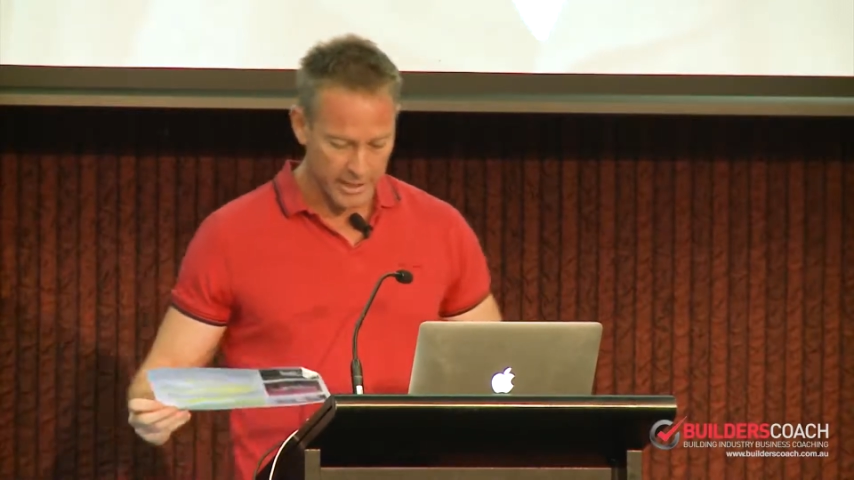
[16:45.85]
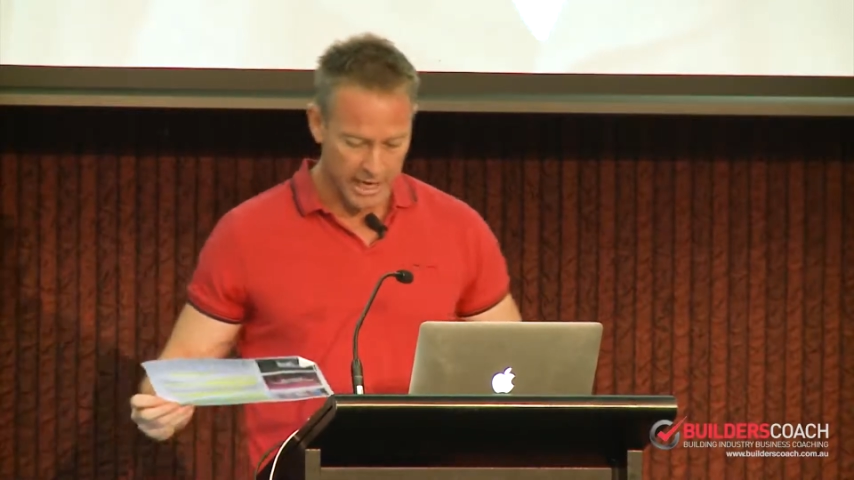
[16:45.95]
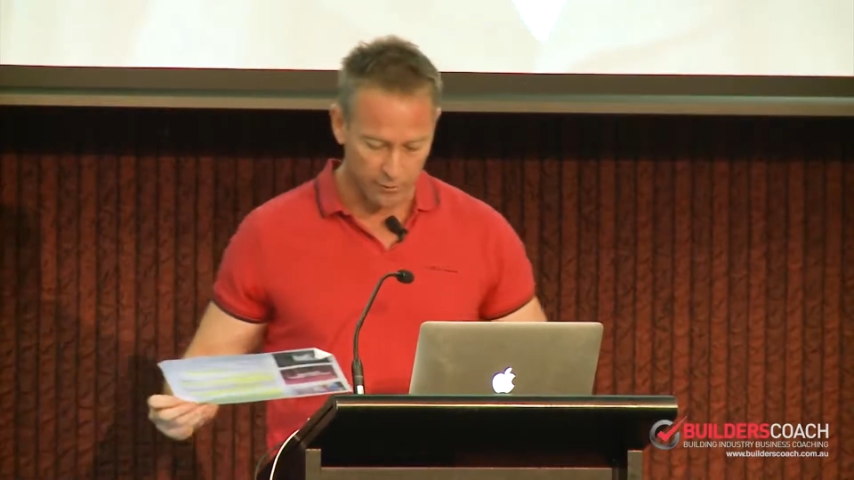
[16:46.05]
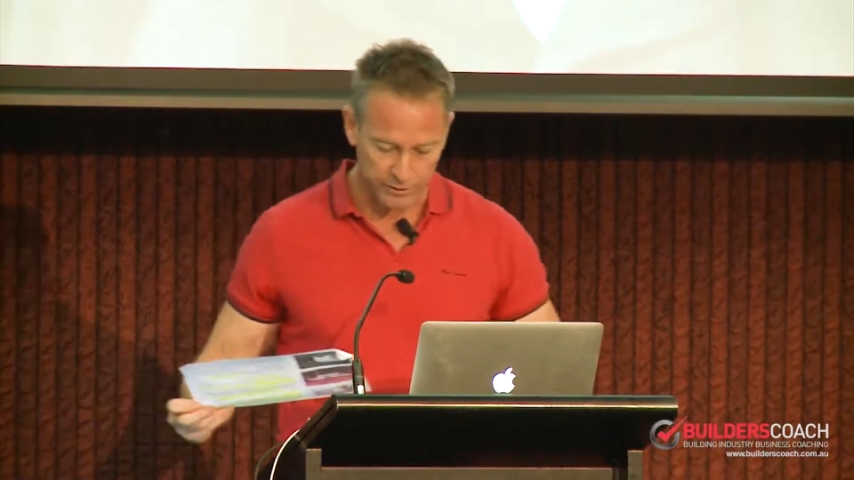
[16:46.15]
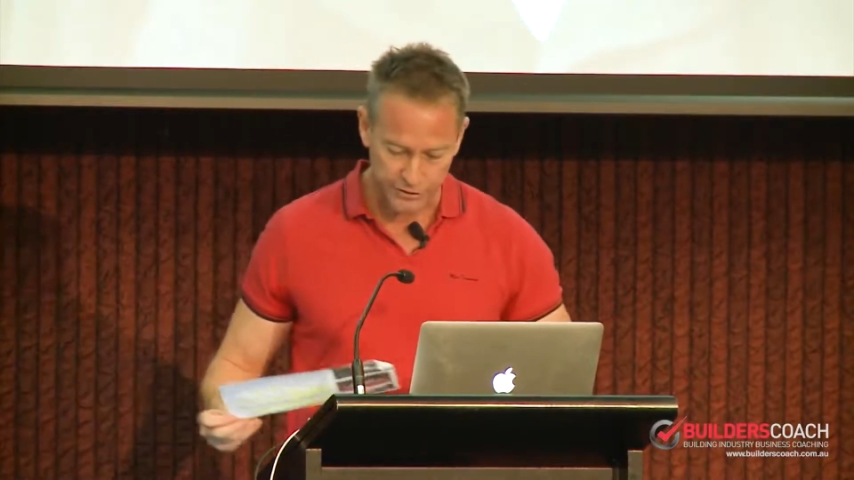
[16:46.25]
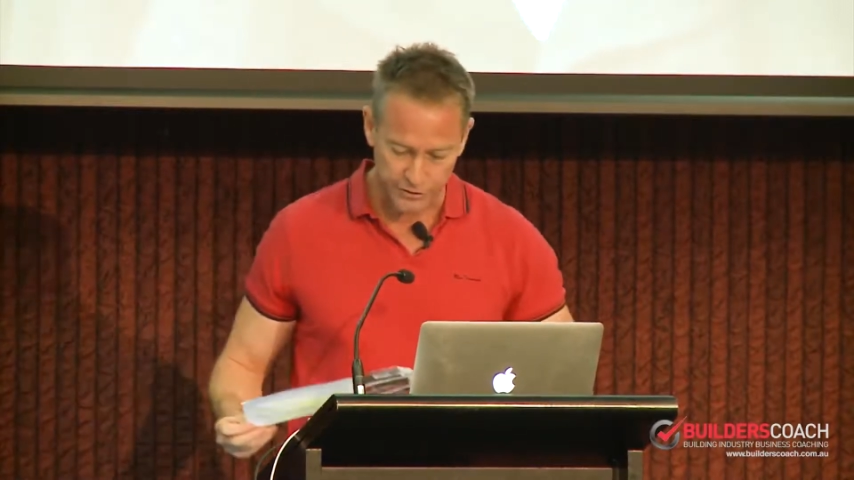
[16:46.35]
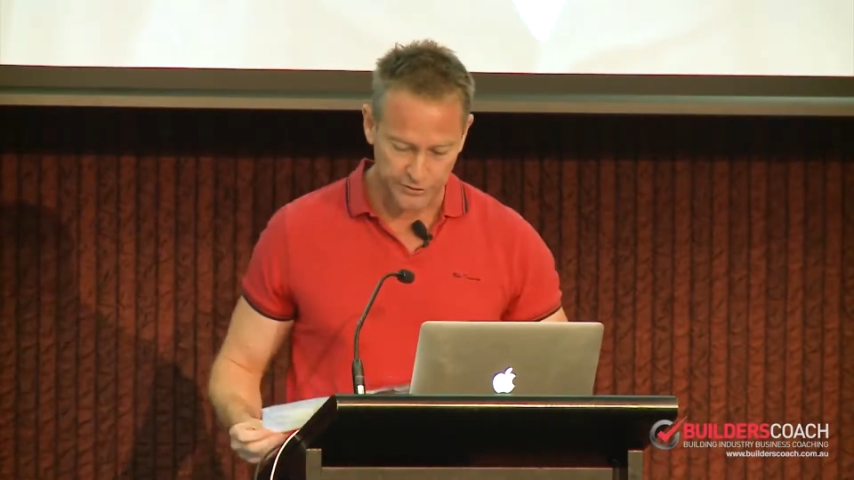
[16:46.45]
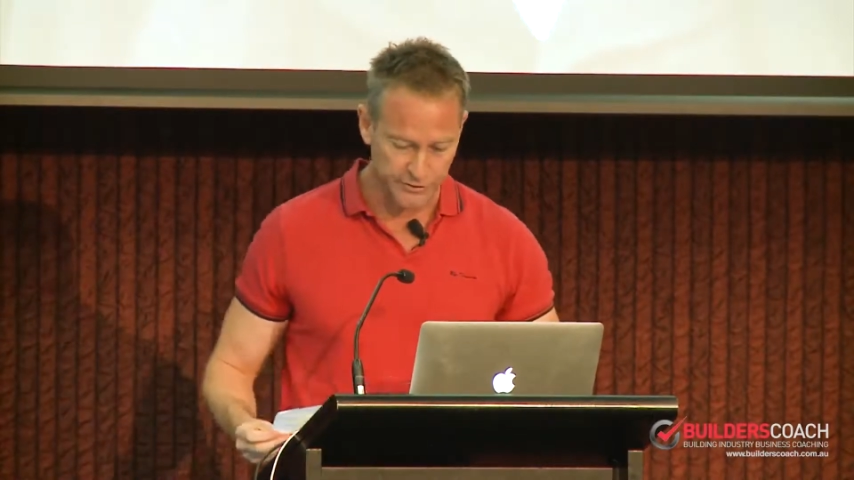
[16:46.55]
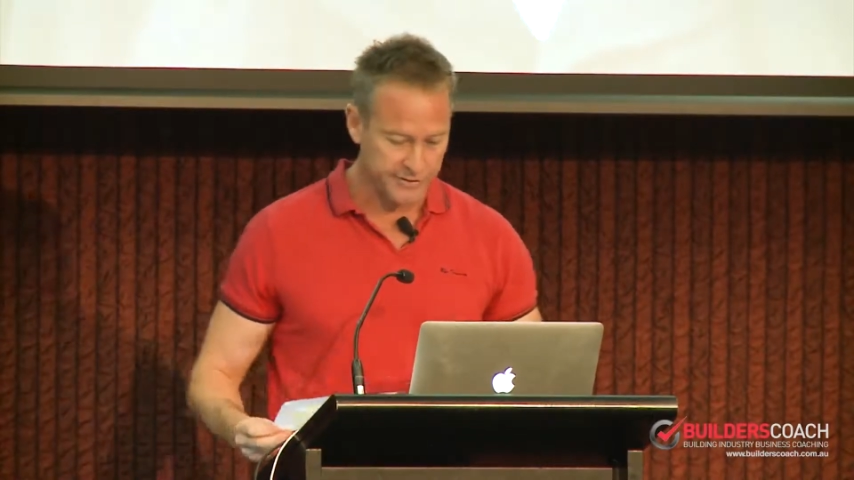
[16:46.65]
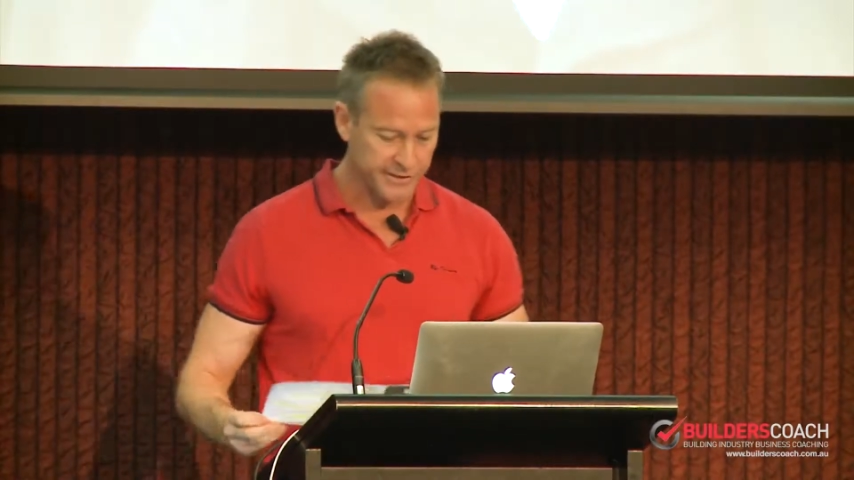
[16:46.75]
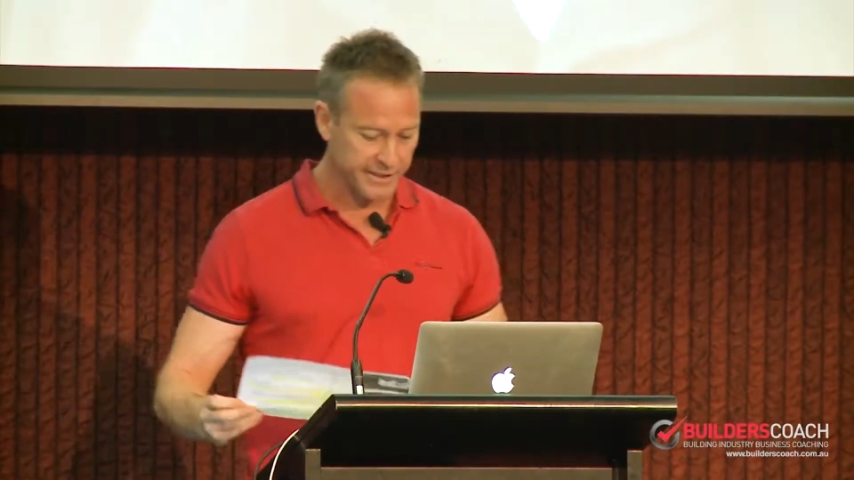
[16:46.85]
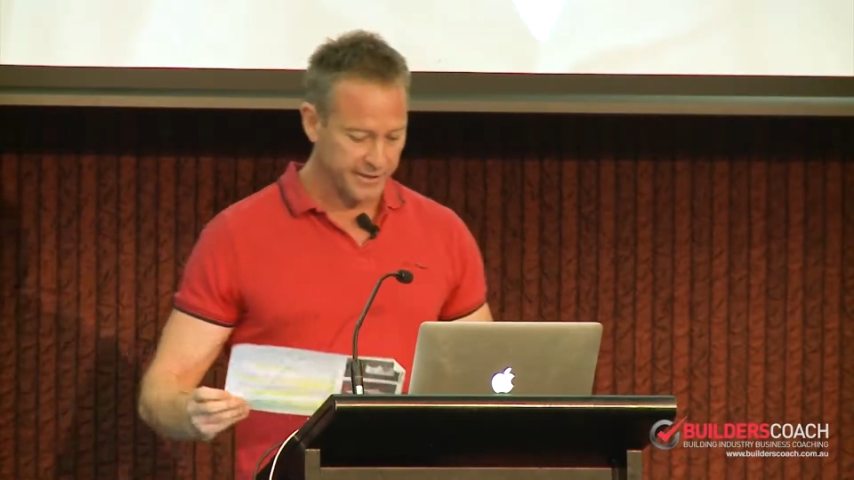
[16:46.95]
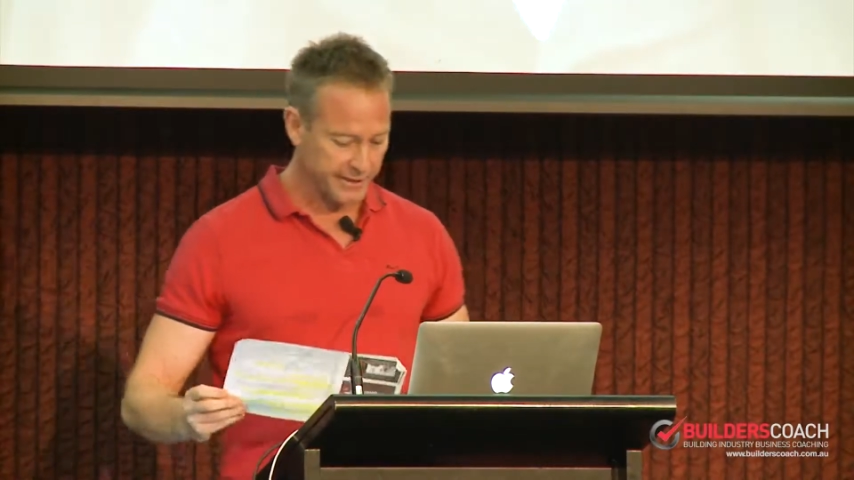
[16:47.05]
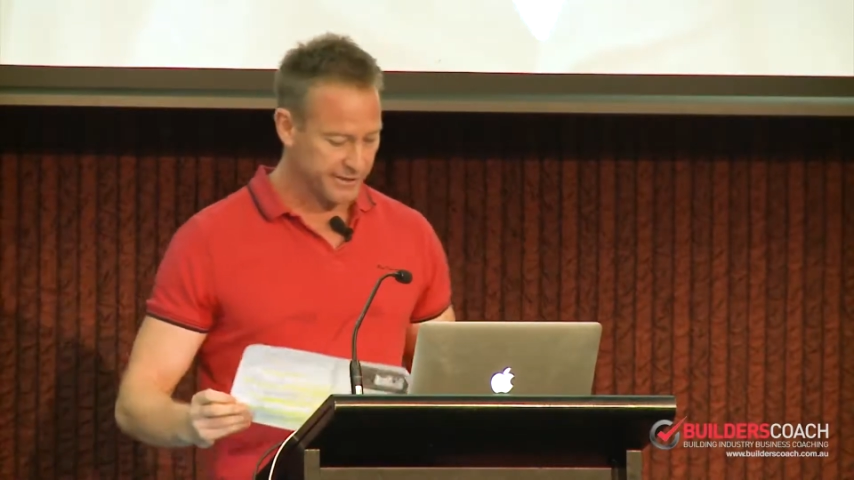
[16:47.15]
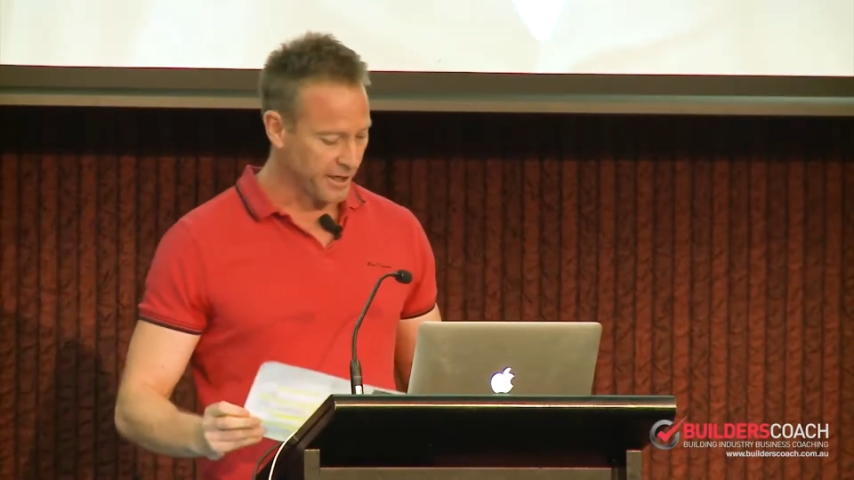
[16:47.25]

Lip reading: how we choose to see things.